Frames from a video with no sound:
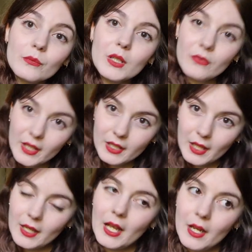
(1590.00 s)
if
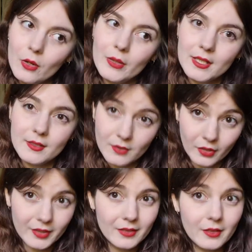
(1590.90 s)
I already
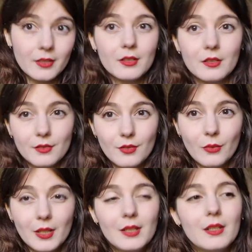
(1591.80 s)
started
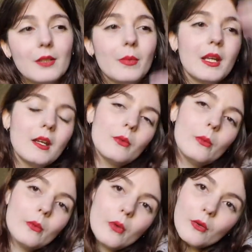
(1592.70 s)
doing a little bit
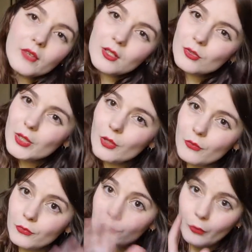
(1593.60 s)
of it, doing a
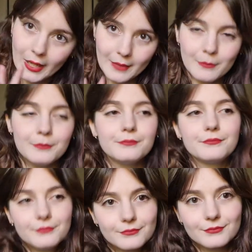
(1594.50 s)

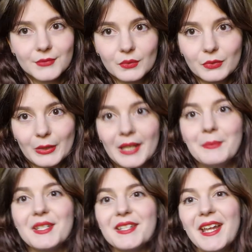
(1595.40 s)
frames.